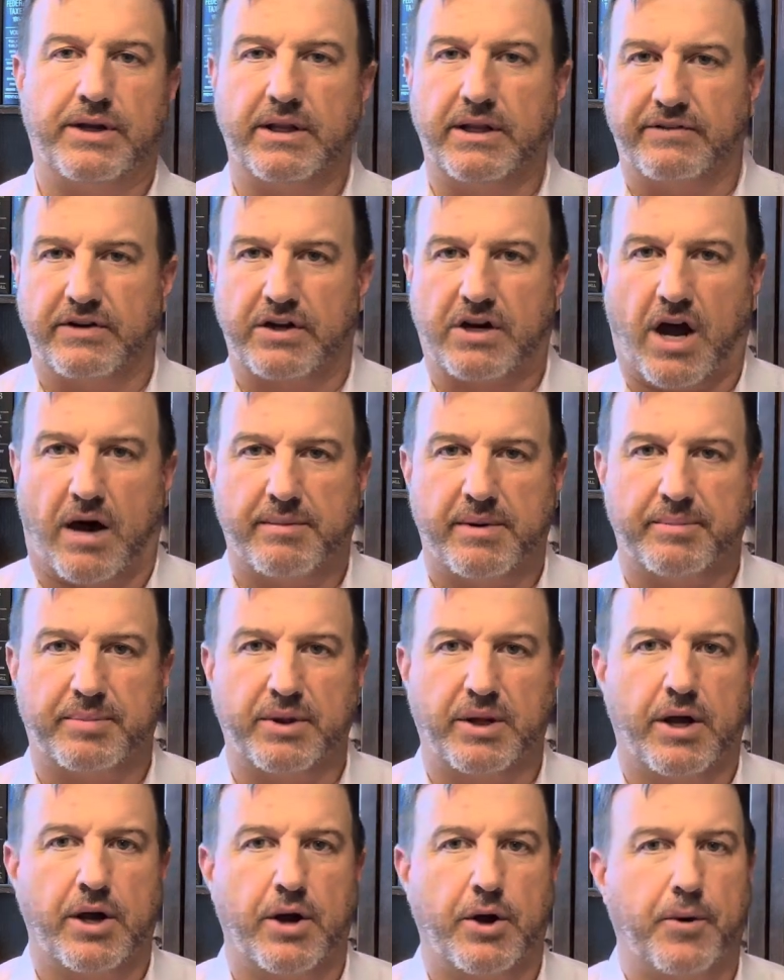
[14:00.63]
leave a comment
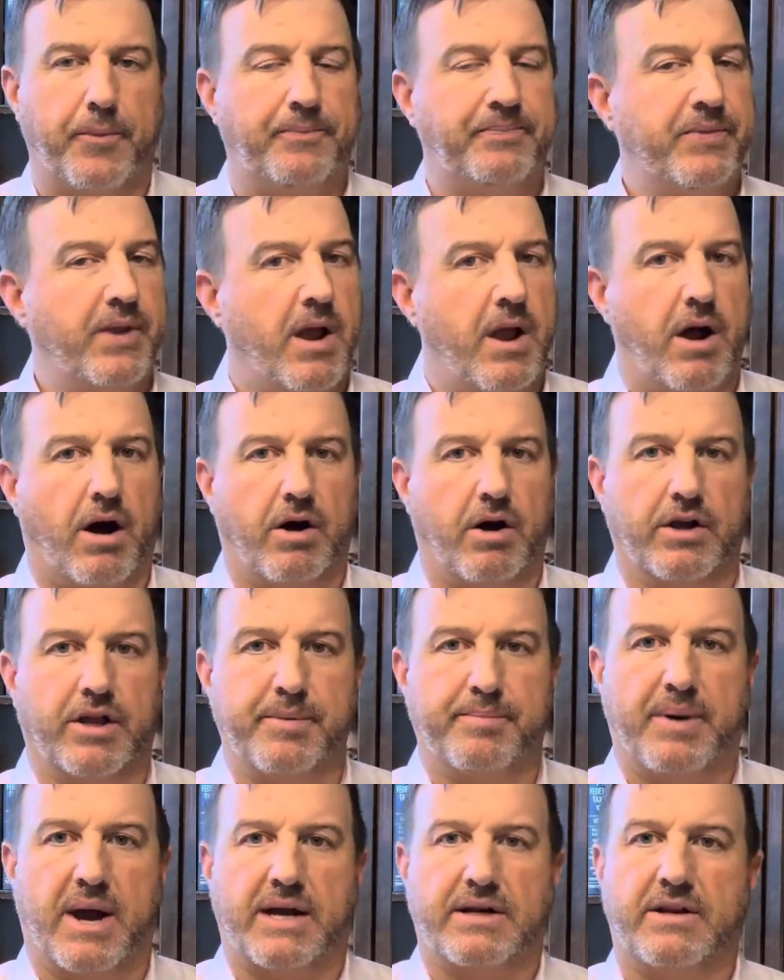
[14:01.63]
below. I'll get
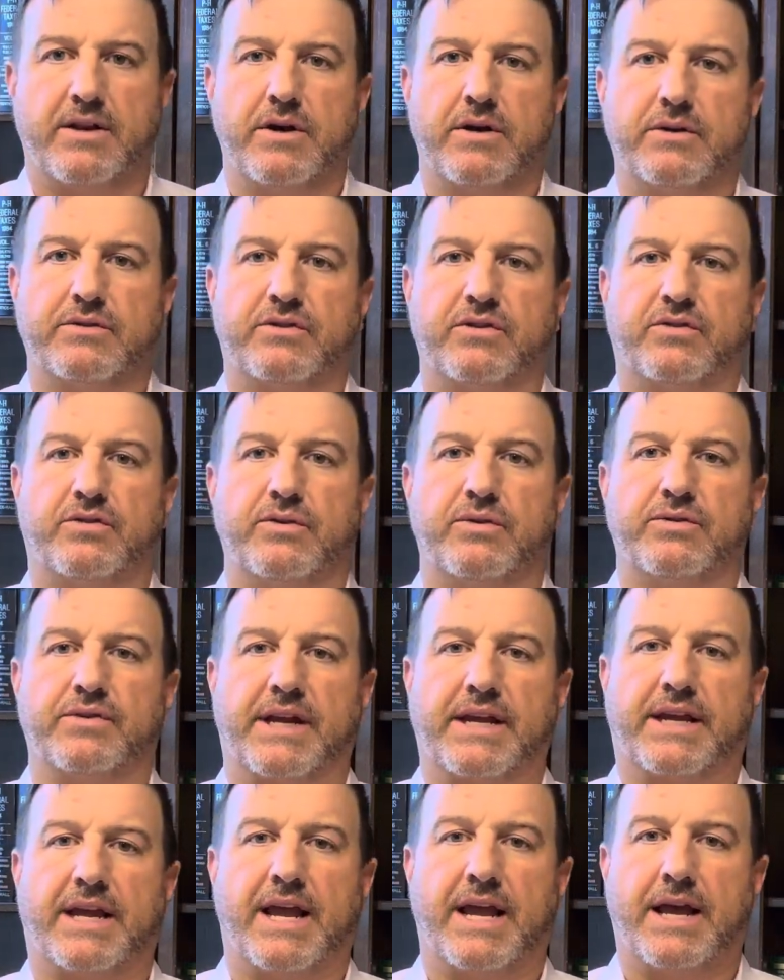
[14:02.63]
back to those as soon as I
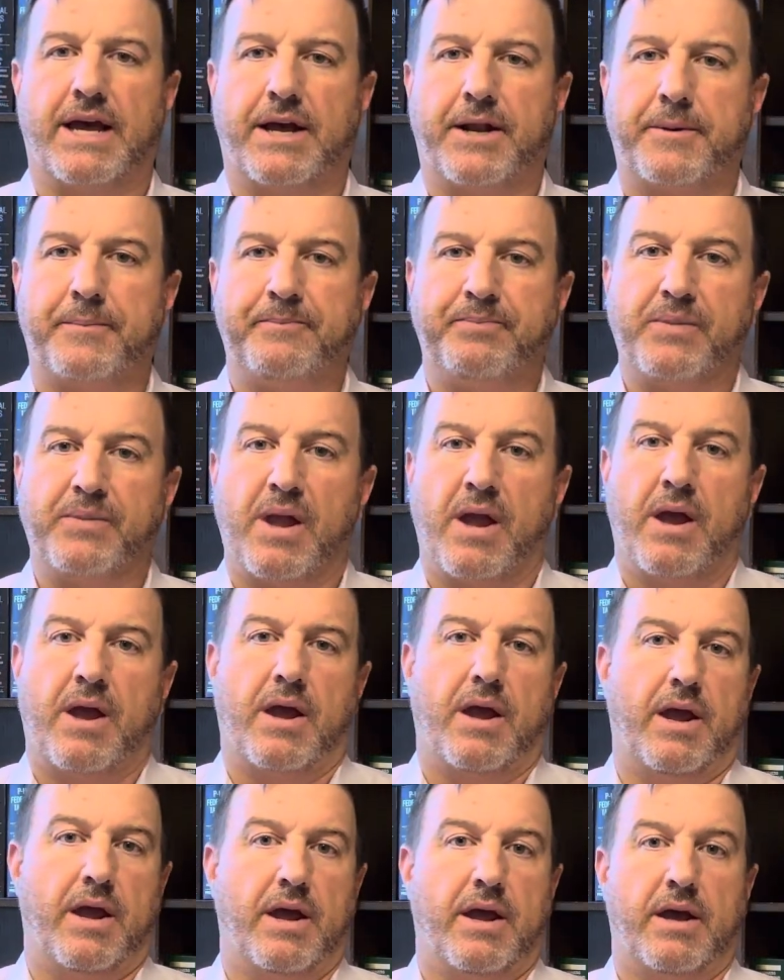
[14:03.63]
can.
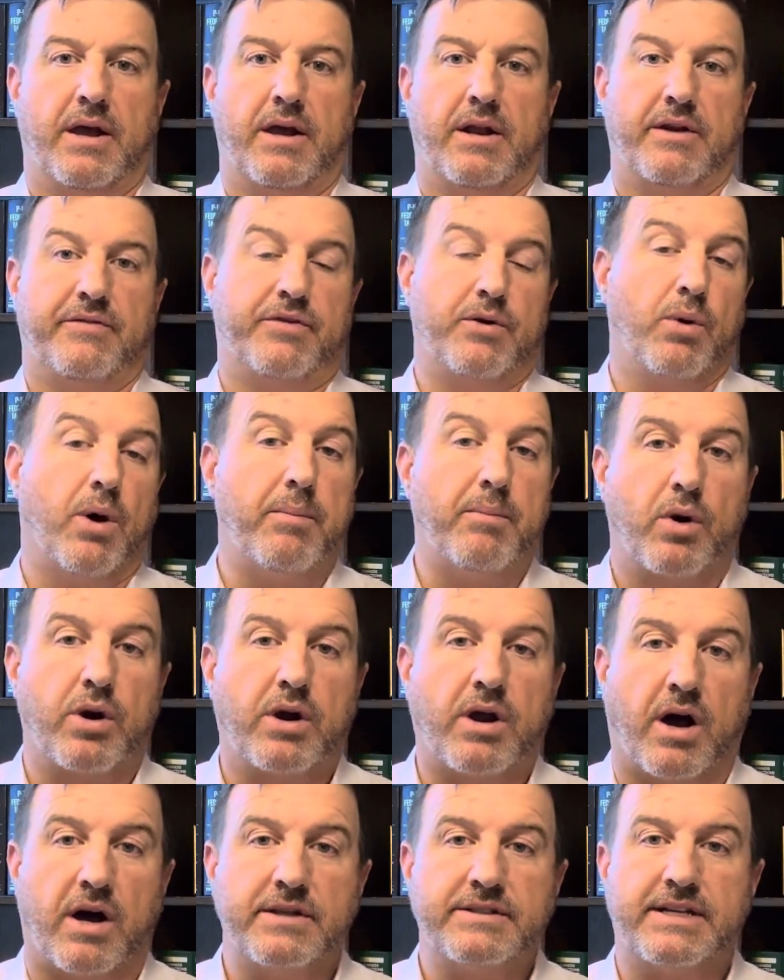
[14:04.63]
And if you want more
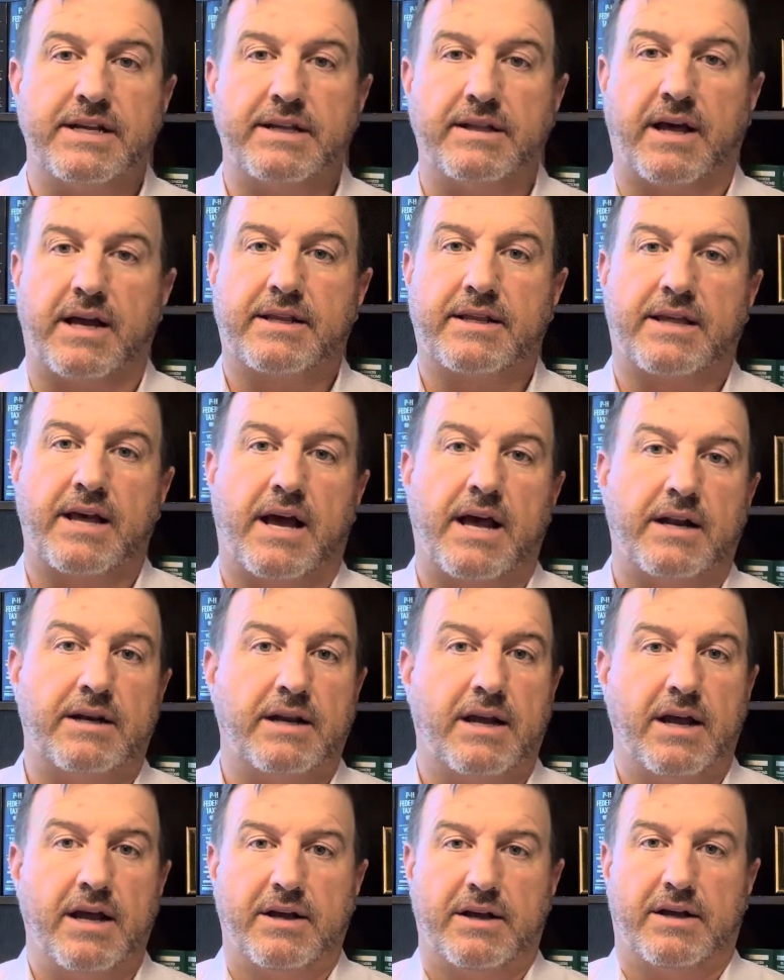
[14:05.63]
content like that,
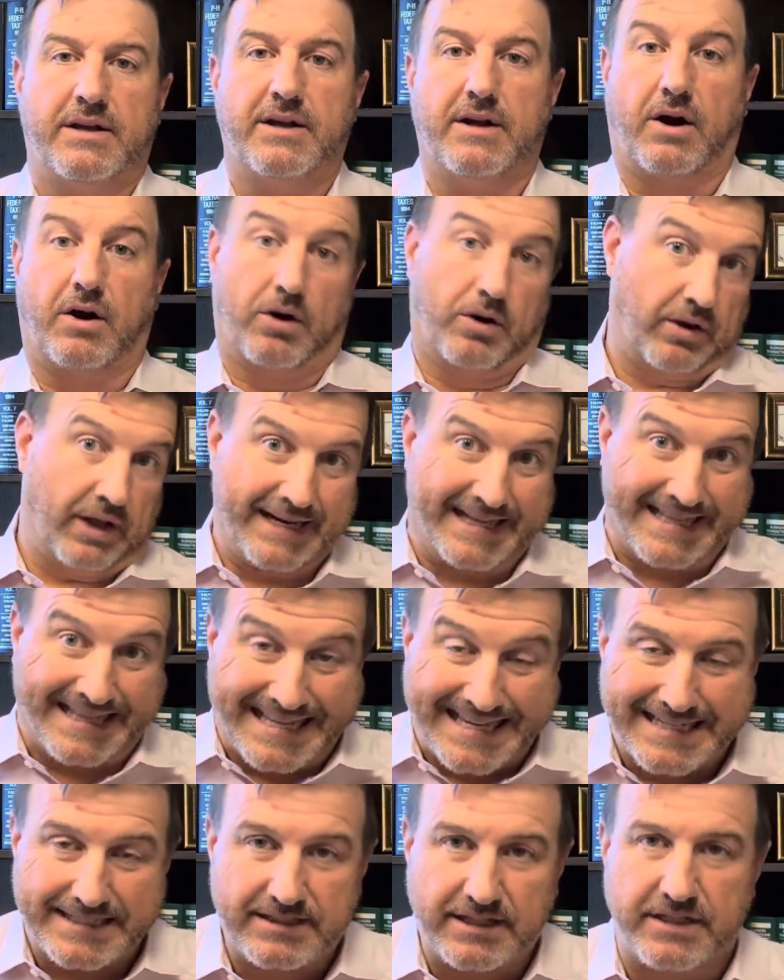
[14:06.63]
or like
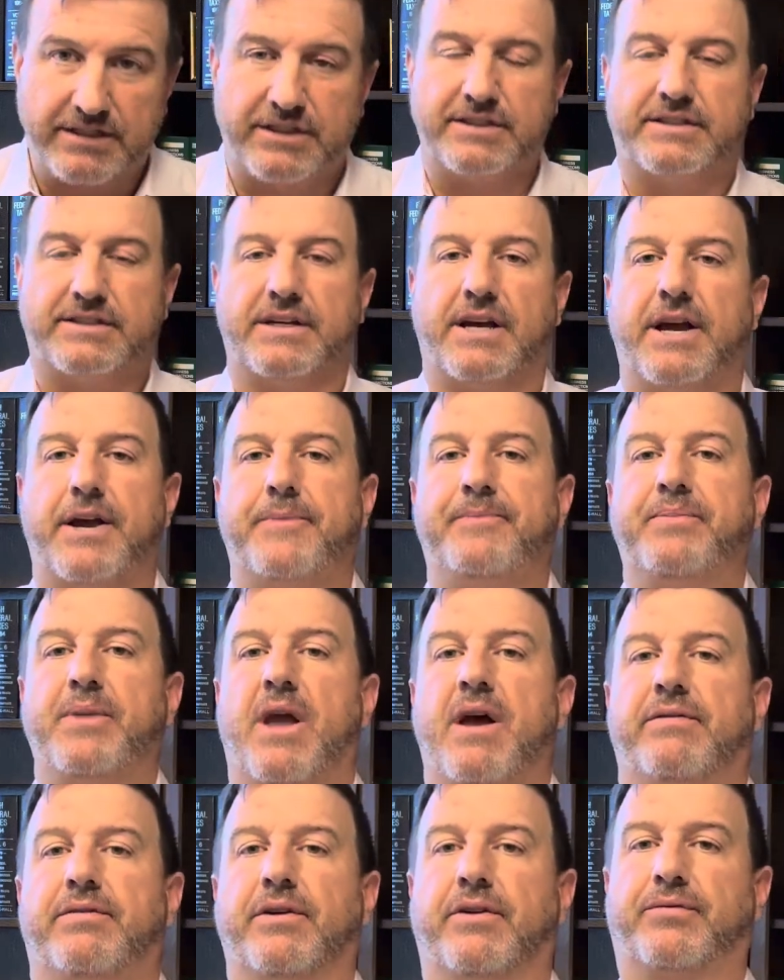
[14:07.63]
this, I should say,
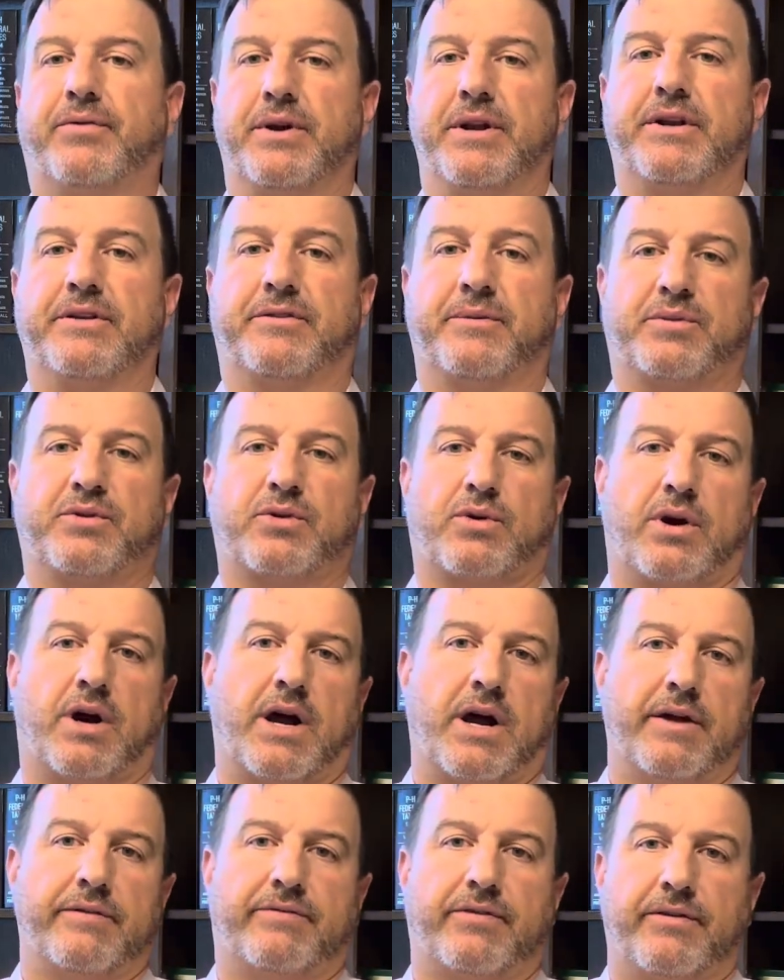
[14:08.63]
feel free to
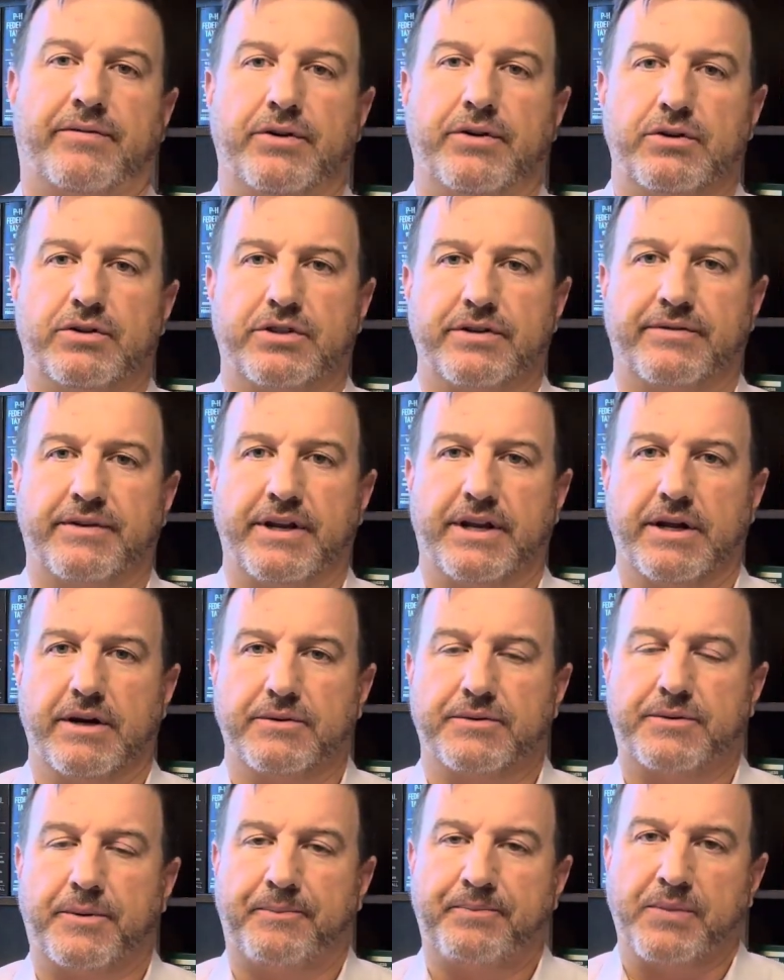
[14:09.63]
subscribe for future
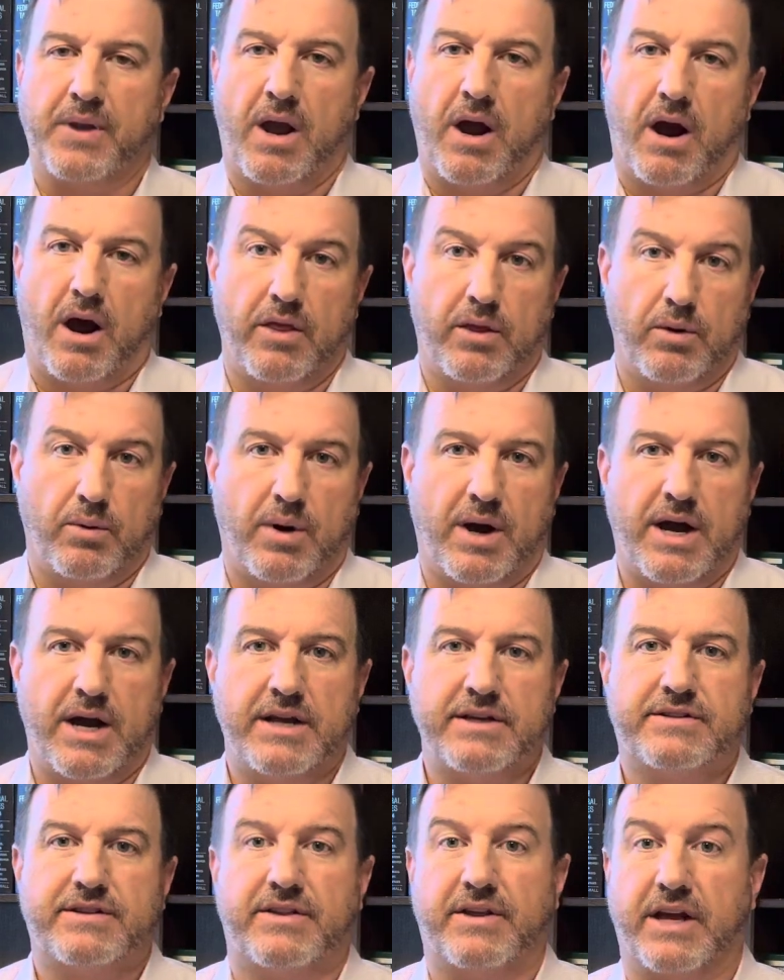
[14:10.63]
videos.
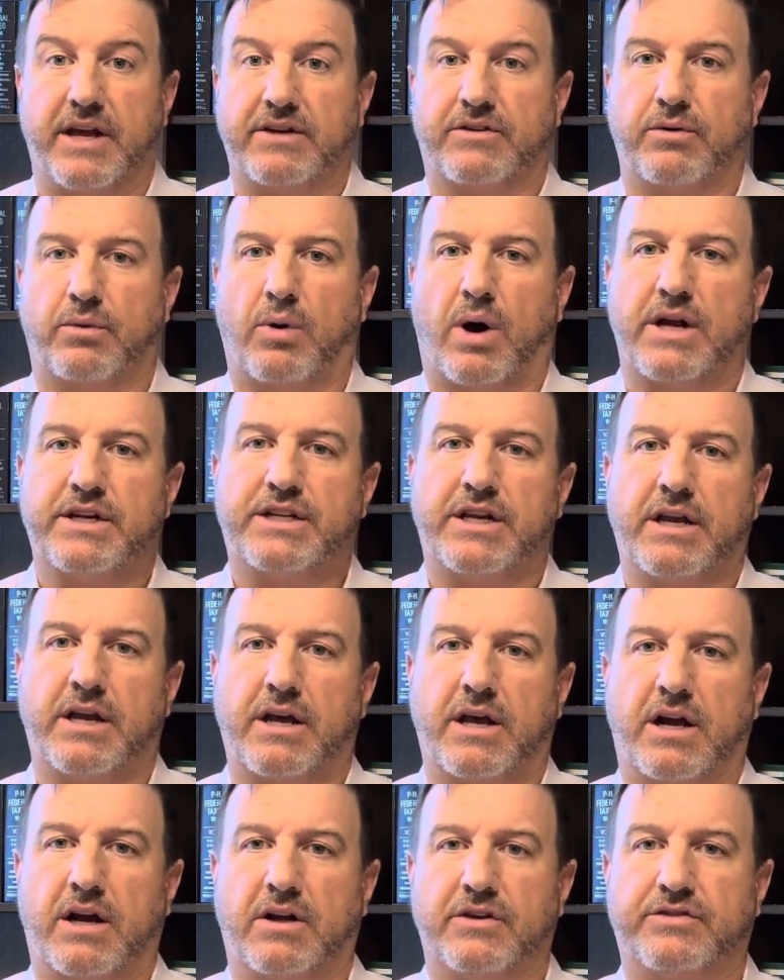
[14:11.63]
Otherwise, thanks for watching,
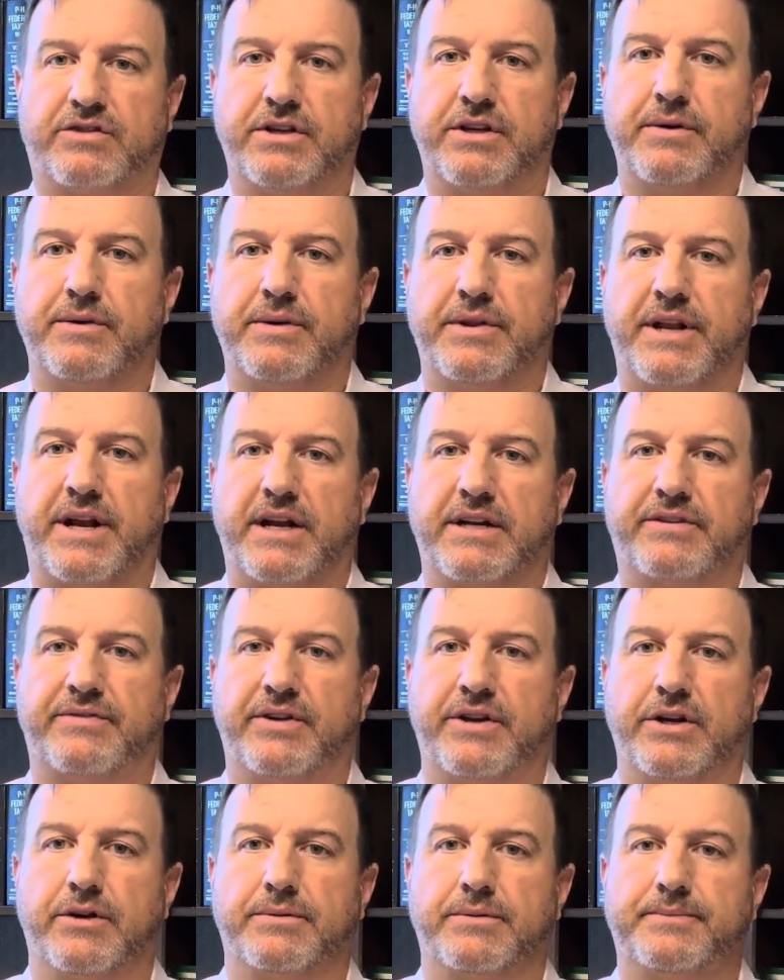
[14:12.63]
and I'll see you in the next
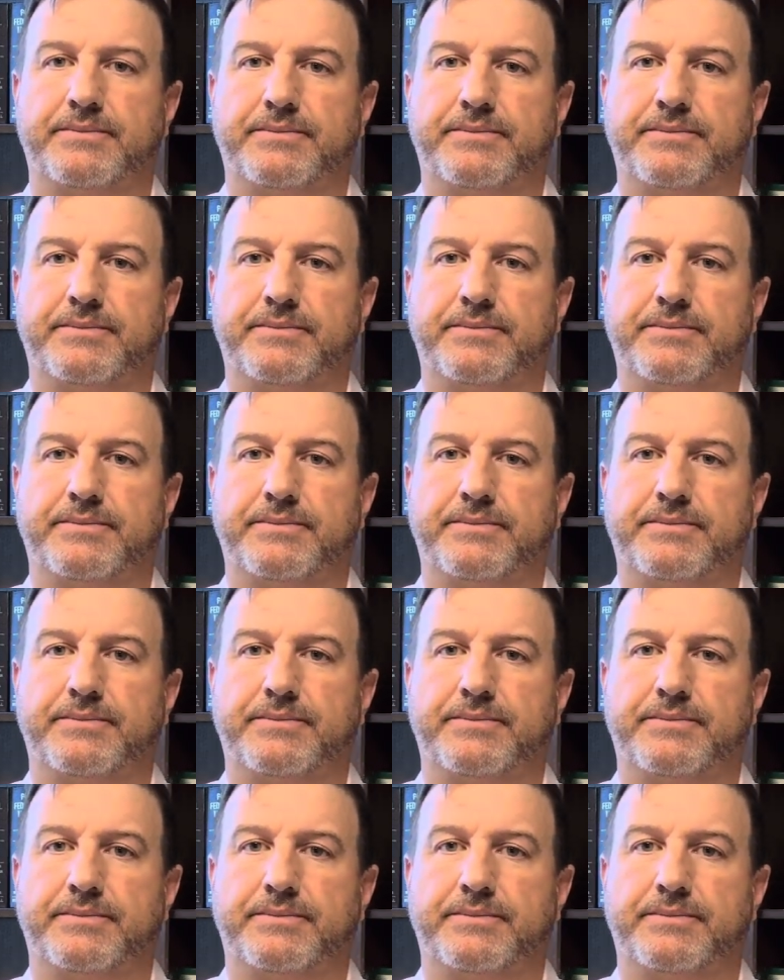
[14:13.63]
video.